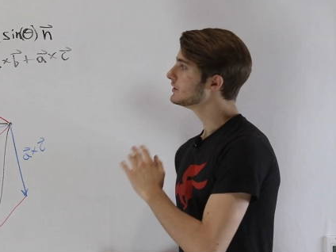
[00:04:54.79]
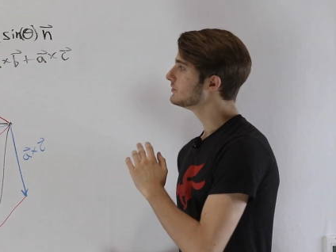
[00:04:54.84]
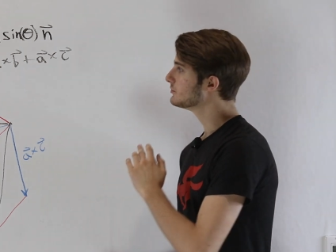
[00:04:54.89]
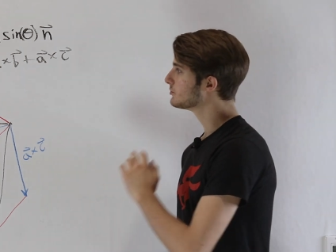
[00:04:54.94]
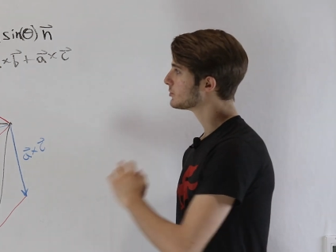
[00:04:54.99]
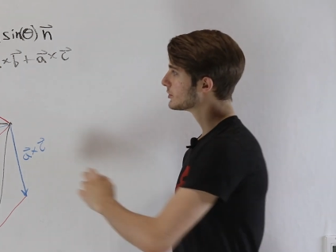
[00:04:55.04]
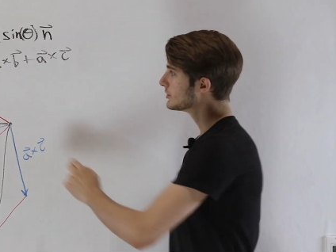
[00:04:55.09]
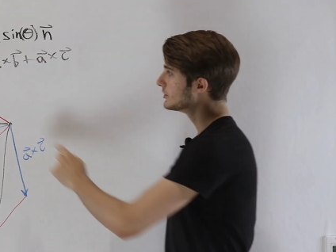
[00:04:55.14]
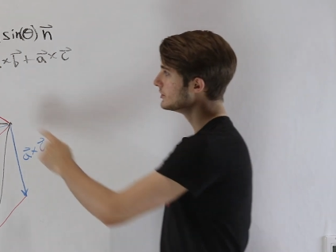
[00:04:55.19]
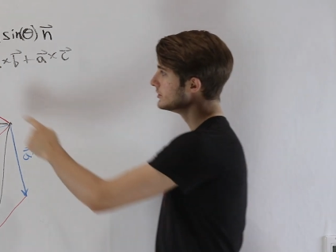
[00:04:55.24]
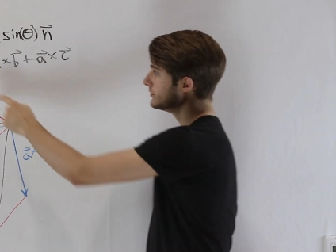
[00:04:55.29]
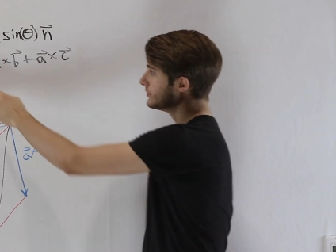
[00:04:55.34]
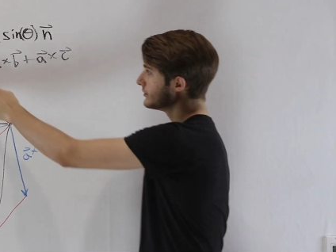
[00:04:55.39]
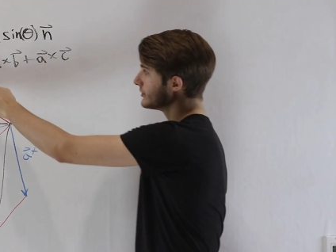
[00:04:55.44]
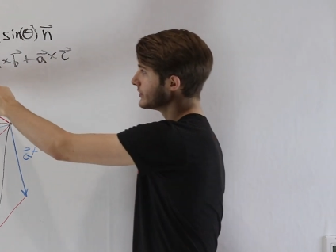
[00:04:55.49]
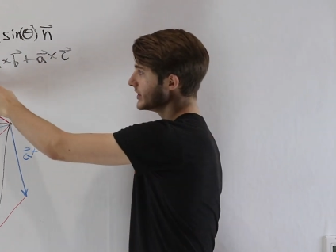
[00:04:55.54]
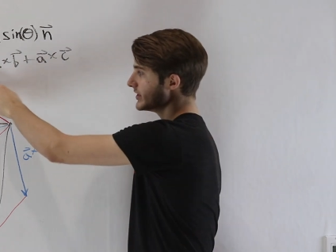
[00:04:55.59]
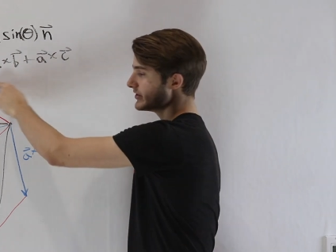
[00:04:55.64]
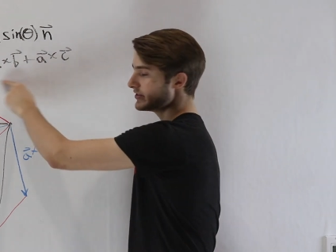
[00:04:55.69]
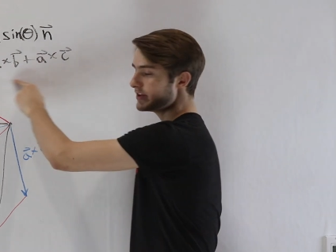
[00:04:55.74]
we've
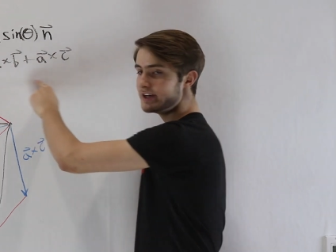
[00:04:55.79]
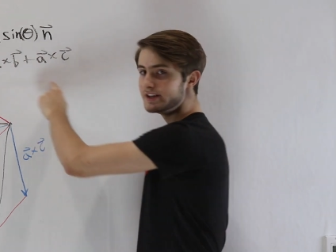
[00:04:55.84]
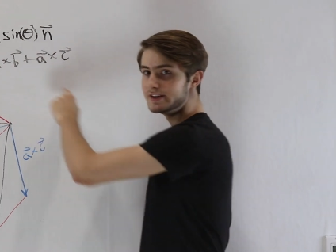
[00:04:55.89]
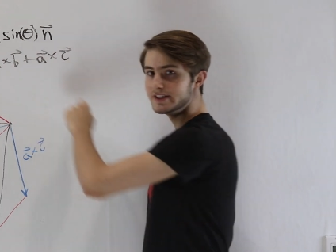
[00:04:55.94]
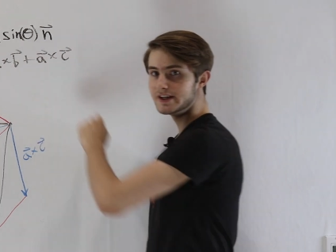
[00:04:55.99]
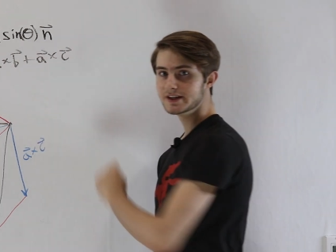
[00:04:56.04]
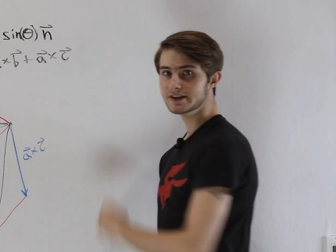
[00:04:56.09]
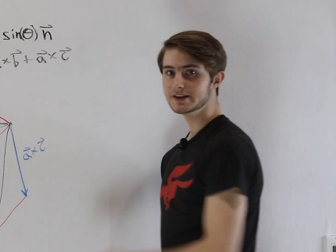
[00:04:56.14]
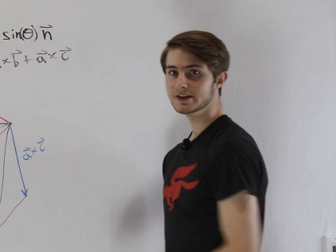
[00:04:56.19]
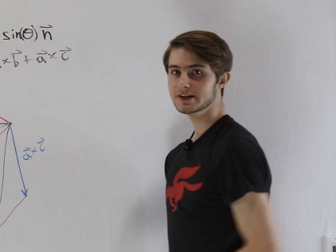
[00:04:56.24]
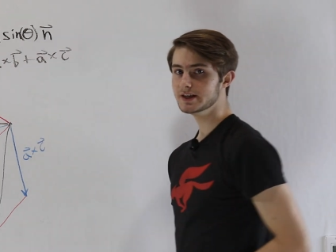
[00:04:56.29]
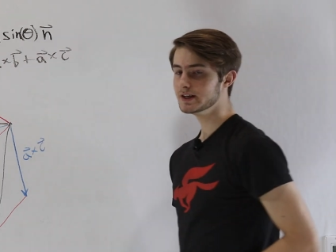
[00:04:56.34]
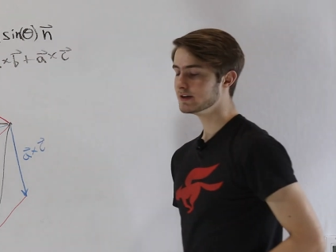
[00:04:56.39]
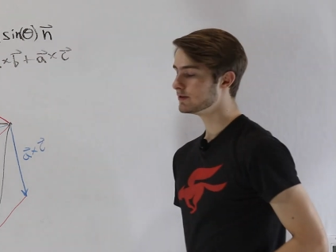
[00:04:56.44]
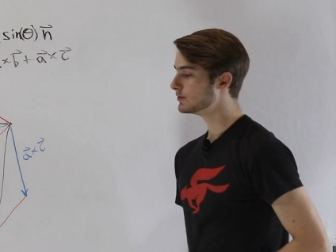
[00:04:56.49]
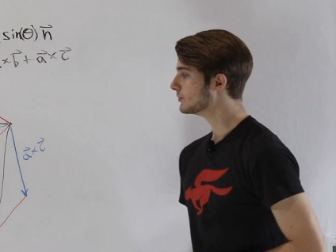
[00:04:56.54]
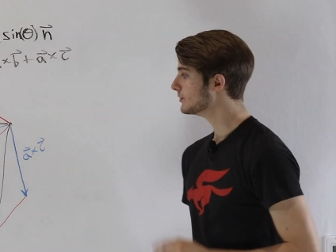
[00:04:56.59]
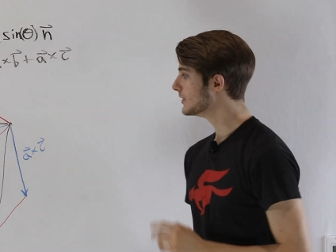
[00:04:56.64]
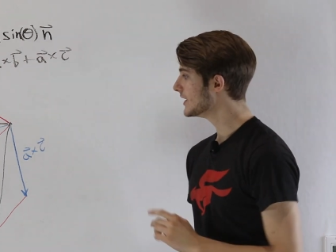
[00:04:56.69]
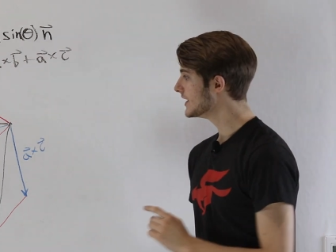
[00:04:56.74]
proved this identity
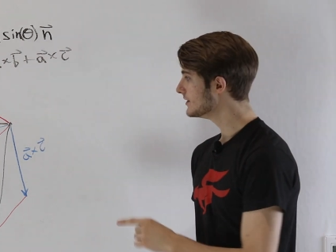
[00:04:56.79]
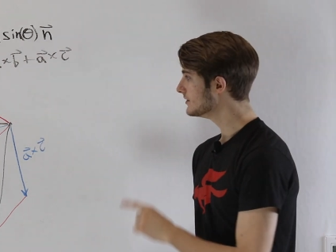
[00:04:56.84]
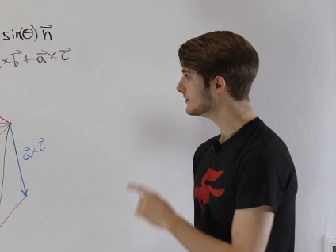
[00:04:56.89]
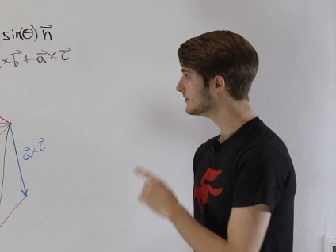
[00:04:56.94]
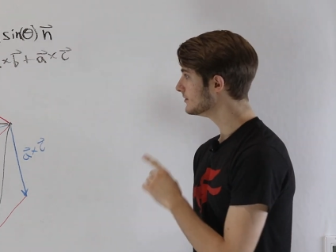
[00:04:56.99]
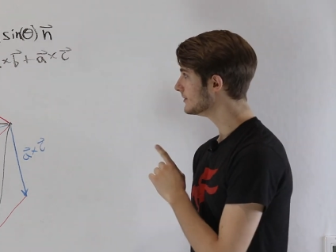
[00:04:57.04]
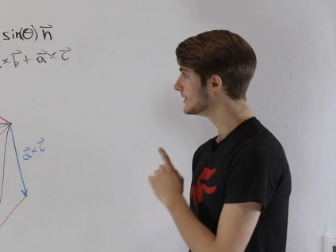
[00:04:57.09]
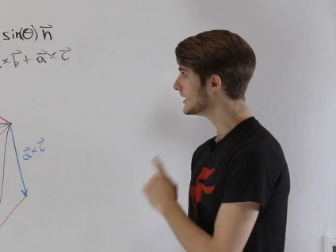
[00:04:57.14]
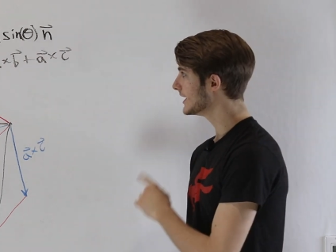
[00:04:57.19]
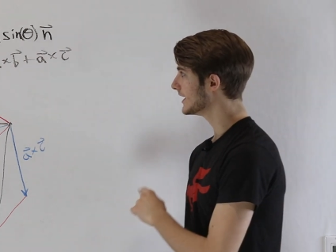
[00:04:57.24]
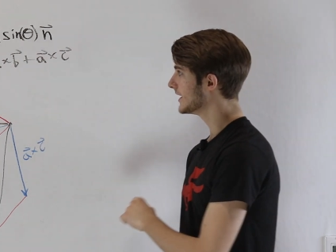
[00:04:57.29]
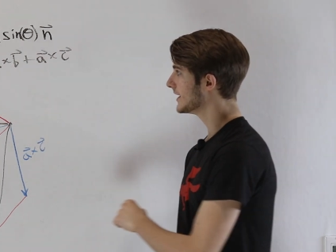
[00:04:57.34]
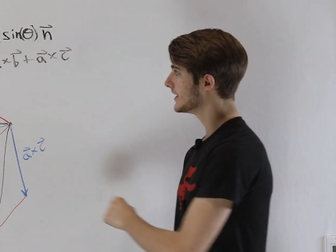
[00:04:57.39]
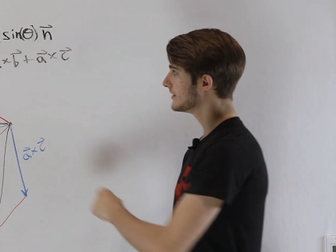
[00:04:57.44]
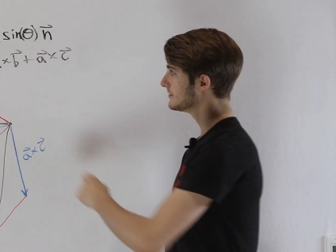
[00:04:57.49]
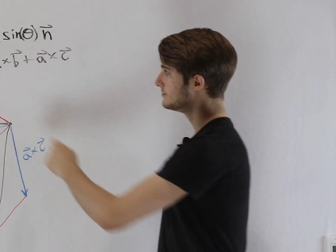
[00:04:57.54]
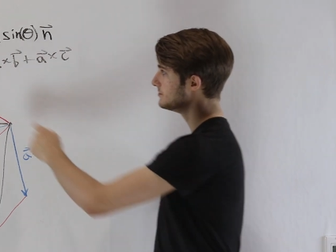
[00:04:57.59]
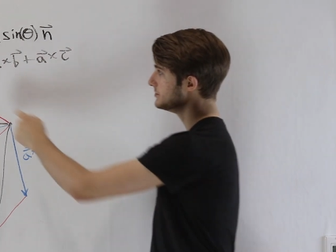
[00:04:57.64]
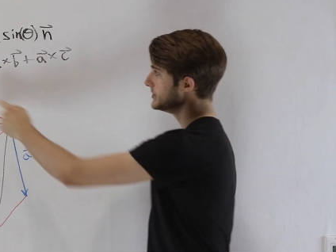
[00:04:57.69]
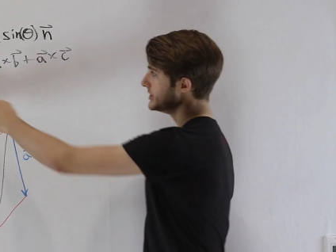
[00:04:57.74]
when we
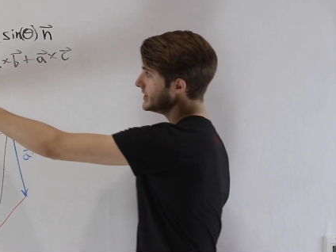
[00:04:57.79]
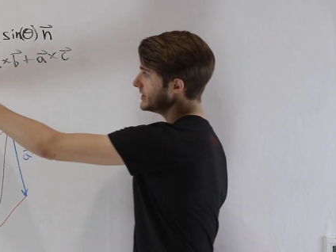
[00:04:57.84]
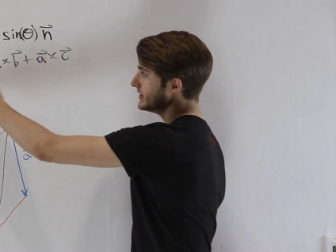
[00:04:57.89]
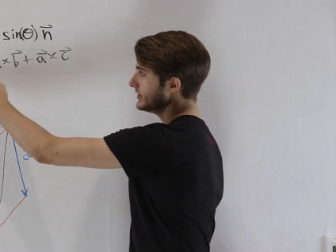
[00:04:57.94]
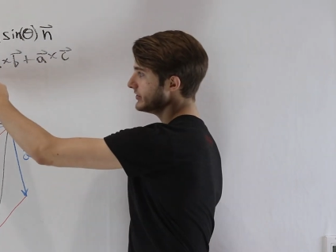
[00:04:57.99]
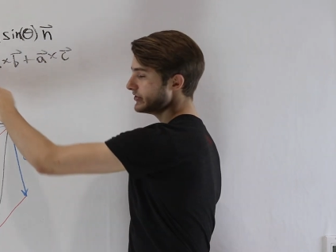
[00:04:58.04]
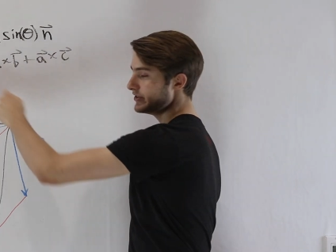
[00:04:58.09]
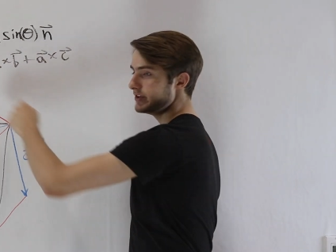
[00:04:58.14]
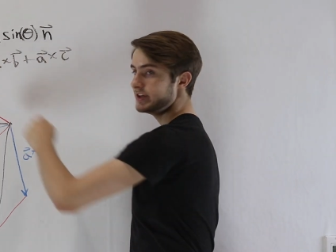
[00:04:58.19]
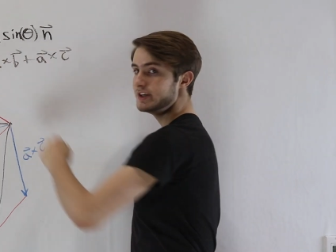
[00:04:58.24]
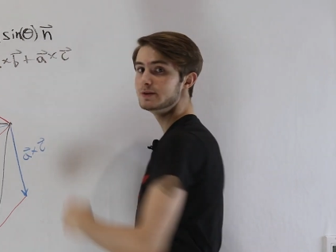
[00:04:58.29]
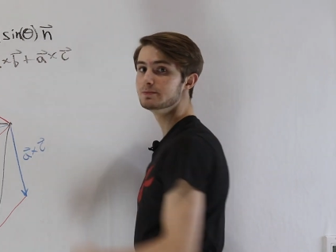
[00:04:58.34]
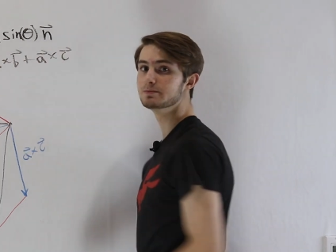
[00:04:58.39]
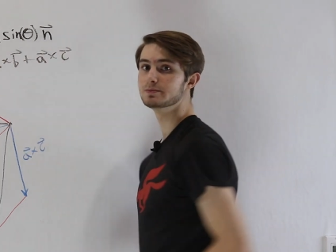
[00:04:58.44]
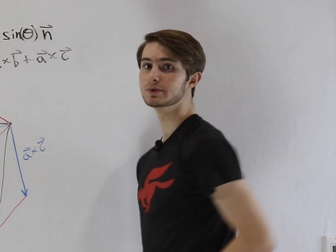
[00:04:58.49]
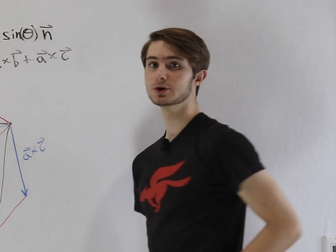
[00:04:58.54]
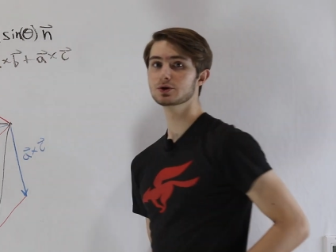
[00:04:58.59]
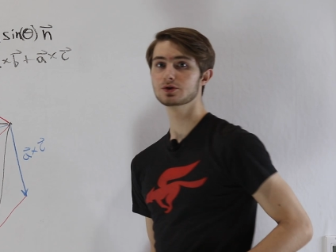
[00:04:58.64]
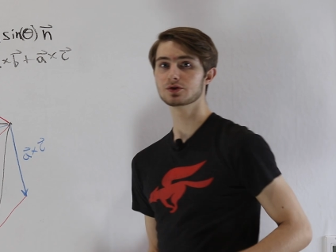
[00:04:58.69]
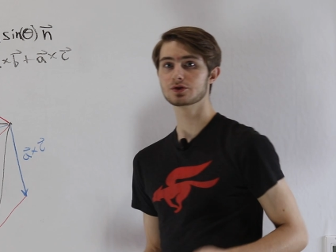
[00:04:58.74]
have B and C
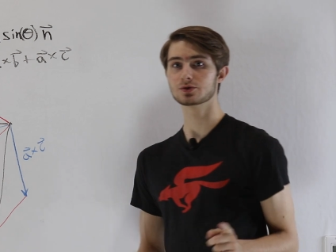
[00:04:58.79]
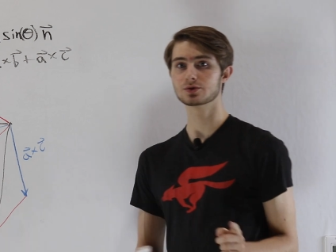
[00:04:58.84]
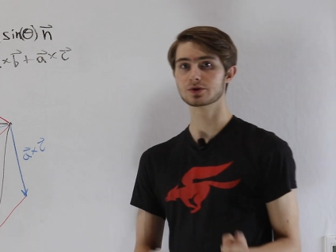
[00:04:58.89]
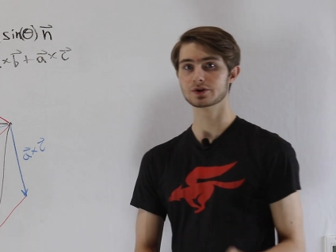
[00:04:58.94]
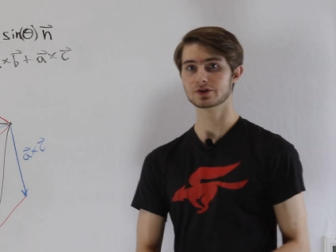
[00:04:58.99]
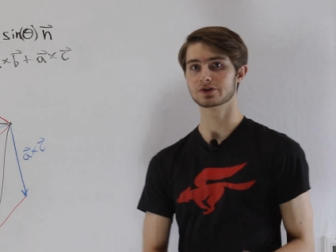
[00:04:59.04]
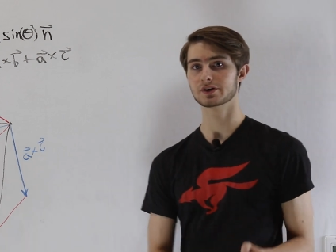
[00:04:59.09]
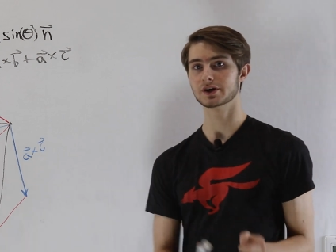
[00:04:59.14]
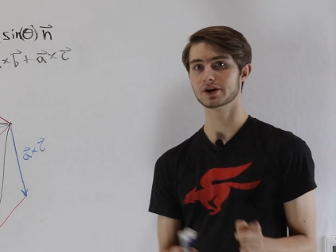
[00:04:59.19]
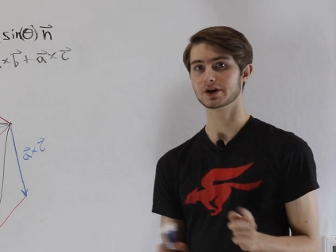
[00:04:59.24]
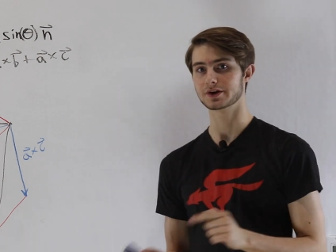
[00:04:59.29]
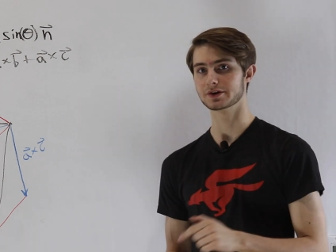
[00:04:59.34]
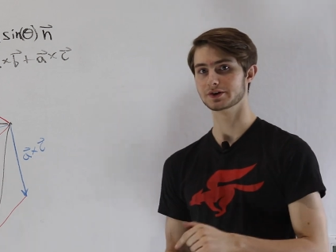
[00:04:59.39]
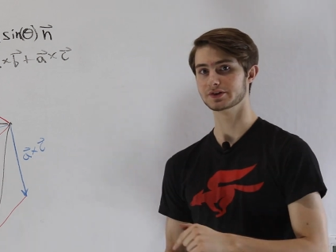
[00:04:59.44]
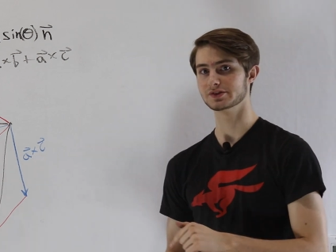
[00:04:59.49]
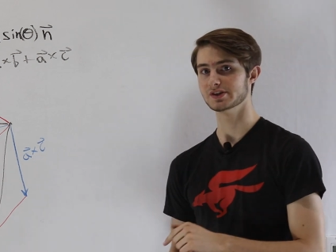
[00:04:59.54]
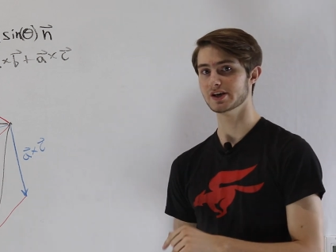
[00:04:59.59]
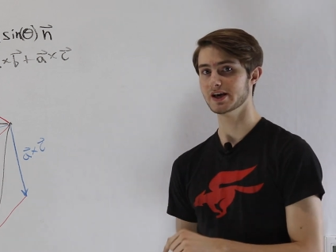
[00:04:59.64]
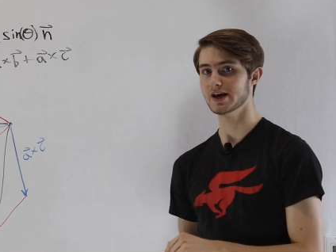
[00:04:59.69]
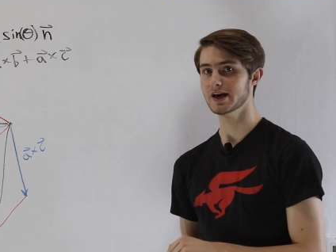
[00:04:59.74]
both
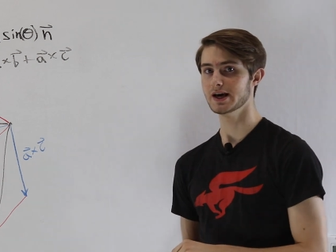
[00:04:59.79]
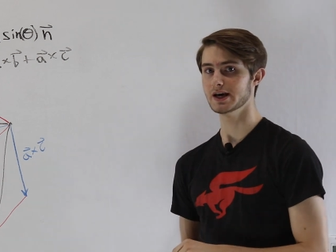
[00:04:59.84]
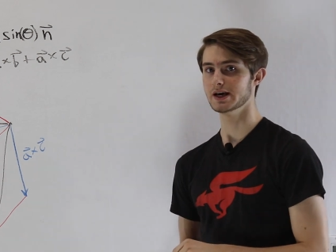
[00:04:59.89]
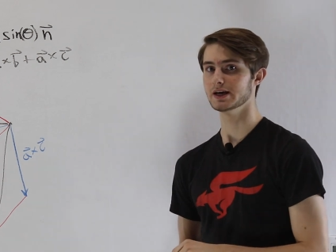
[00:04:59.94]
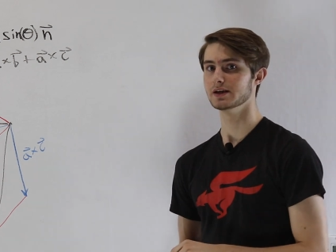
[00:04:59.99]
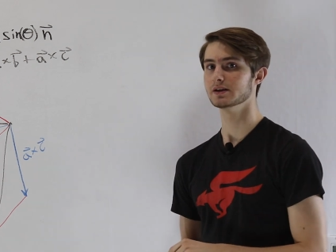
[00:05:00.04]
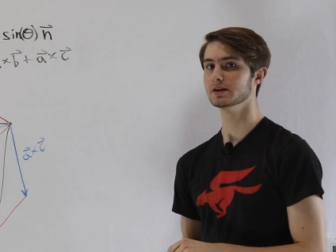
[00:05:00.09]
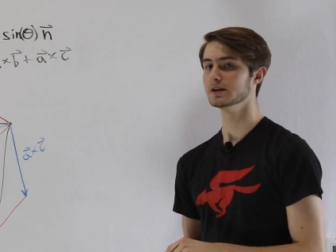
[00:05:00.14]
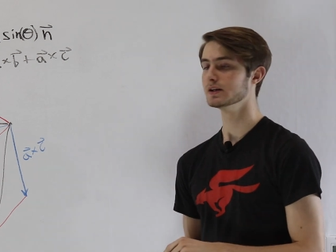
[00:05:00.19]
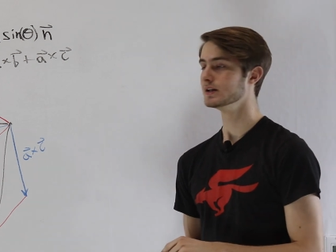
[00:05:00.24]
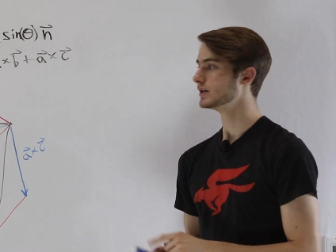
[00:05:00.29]
orthogonal to A.